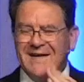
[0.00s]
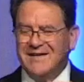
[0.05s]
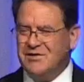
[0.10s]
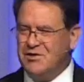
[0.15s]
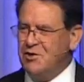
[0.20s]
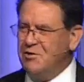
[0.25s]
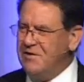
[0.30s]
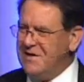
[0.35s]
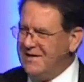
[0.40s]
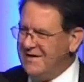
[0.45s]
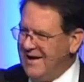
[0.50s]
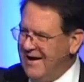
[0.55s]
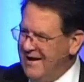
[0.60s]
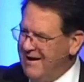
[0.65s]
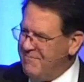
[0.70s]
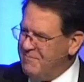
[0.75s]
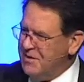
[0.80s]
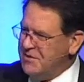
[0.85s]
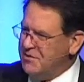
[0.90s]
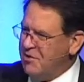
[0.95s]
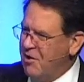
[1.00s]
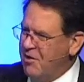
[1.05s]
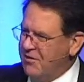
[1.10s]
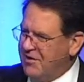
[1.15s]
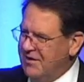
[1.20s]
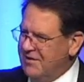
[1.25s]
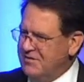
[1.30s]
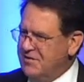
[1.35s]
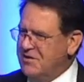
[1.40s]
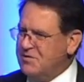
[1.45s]
Julie and I have been
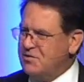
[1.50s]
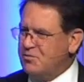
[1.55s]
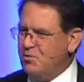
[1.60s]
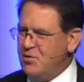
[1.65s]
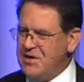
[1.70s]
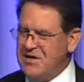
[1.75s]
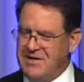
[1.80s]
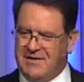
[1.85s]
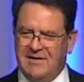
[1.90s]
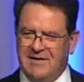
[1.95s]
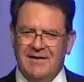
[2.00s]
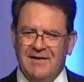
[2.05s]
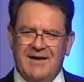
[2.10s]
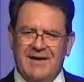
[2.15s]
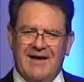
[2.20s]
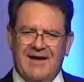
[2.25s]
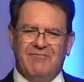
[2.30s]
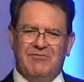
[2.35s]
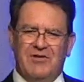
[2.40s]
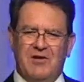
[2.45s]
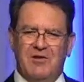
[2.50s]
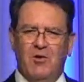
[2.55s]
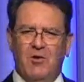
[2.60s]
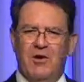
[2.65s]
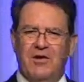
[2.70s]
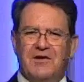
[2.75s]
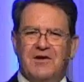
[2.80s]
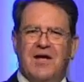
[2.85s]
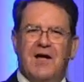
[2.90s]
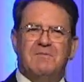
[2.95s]
talking this week. If the
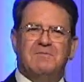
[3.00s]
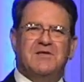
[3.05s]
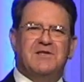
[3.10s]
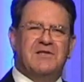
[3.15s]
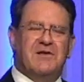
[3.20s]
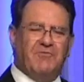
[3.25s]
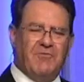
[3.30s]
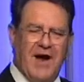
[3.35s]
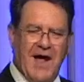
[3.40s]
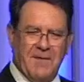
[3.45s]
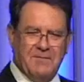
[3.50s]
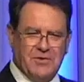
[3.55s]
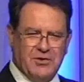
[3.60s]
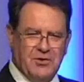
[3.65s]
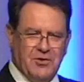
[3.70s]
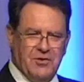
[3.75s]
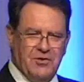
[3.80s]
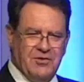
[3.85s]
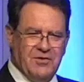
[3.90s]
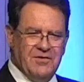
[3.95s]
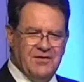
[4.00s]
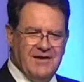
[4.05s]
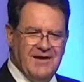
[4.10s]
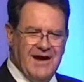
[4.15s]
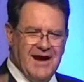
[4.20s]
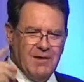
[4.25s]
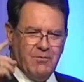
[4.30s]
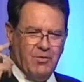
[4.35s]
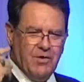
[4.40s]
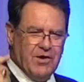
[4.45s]
Lord comes in the rapture
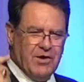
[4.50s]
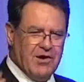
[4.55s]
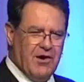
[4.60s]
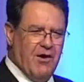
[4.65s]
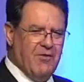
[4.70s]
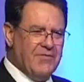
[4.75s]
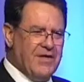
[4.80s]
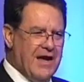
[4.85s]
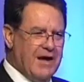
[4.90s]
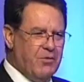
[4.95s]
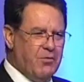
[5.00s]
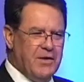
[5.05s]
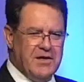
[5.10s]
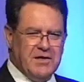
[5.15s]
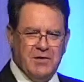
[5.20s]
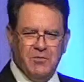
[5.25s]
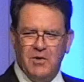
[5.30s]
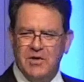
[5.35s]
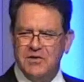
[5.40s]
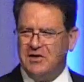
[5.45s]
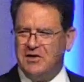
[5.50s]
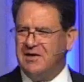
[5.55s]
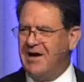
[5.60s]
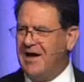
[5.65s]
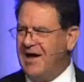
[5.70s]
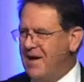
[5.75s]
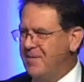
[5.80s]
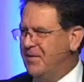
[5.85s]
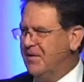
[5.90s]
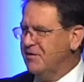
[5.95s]
and we're gone that quickly, what's going to
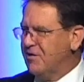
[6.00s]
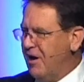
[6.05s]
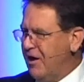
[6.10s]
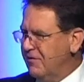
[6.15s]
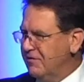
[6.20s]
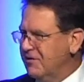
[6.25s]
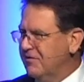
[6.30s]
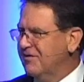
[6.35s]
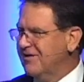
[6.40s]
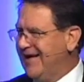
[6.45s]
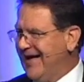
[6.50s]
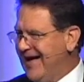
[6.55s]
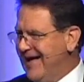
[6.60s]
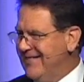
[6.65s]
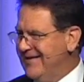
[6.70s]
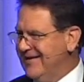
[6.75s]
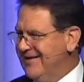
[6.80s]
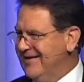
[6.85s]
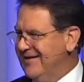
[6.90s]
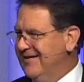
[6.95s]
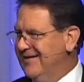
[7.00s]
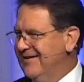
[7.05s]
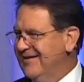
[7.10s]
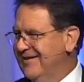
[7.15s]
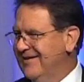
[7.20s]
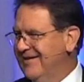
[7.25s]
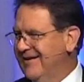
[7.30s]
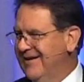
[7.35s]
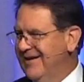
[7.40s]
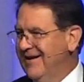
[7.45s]
happen to our little Callie?
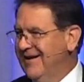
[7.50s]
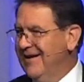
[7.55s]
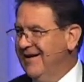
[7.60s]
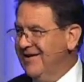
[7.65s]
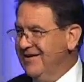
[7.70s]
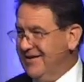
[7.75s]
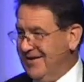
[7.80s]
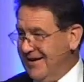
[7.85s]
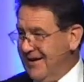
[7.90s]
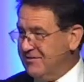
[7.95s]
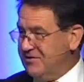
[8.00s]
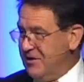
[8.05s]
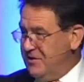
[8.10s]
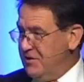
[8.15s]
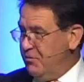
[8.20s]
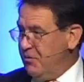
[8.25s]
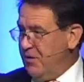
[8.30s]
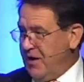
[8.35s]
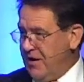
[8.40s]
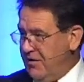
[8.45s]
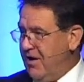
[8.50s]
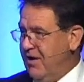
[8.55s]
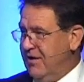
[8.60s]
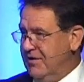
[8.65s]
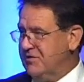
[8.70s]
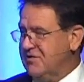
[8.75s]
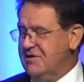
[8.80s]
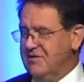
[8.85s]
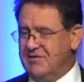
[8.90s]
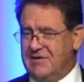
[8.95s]
Can I tell you what I
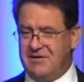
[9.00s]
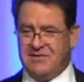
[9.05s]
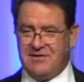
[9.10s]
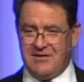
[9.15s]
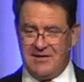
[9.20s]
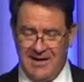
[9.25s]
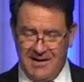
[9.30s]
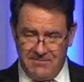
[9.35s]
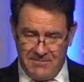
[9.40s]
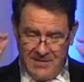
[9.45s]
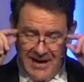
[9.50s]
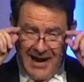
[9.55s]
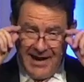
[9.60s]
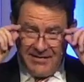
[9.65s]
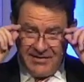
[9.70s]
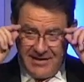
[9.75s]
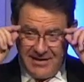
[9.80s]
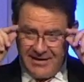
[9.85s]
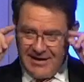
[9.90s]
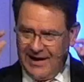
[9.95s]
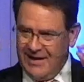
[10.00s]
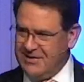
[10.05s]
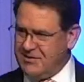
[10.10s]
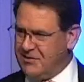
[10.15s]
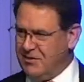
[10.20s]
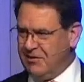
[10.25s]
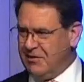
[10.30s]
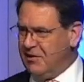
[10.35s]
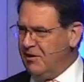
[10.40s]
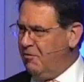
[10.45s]
honestly think is going to happen? I think
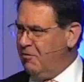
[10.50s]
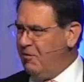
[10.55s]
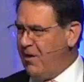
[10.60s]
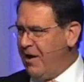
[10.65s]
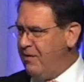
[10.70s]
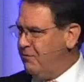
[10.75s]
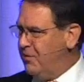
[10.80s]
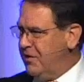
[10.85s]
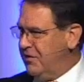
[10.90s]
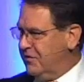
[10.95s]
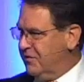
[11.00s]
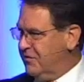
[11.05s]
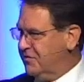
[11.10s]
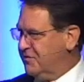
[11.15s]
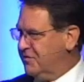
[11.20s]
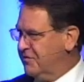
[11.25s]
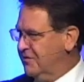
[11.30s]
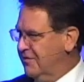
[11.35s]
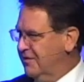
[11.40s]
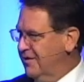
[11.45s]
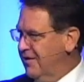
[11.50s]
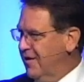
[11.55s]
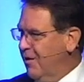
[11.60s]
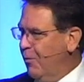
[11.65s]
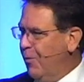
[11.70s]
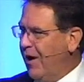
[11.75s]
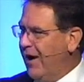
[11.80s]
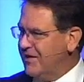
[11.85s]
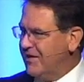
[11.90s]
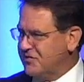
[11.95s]
Callie's going to go right with us.
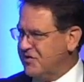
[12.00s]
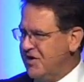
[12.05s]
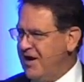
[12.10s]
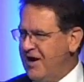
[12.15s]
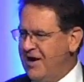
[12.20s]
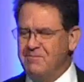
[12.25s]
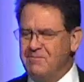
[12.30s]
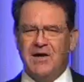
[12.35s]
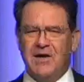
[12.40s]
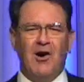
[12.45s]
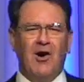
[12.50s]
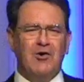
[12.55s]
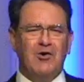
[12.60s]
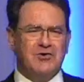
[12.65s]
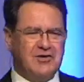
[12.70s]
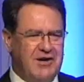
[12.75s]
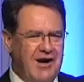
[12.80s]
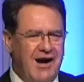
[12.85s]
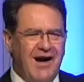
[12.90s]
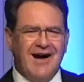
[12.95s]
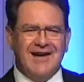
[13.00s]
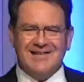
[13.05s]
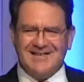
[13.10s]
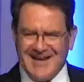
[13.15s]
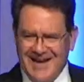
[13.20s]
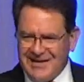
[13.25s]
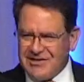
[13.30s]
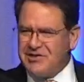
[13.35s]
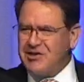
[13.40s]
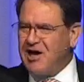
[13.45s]
Why is that? Because God
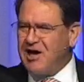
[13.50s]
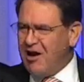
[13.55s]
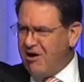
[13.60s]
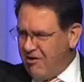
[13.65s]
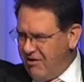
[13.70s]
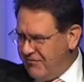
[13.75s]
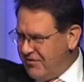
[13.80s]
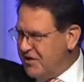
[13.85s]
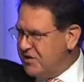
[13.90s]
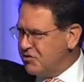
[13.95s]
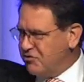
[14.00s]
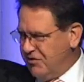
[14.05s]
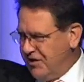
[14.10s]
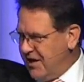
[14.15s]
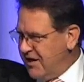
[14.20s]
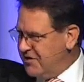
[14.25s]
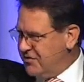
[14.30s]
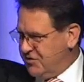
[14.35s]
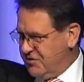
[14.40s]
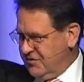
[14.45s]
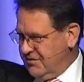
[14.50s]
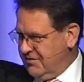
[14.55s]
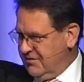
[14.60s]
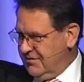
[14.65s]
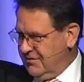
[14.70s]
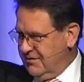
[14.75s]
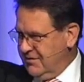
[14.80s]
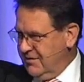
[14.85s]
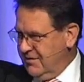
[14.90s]
takes care of his creation.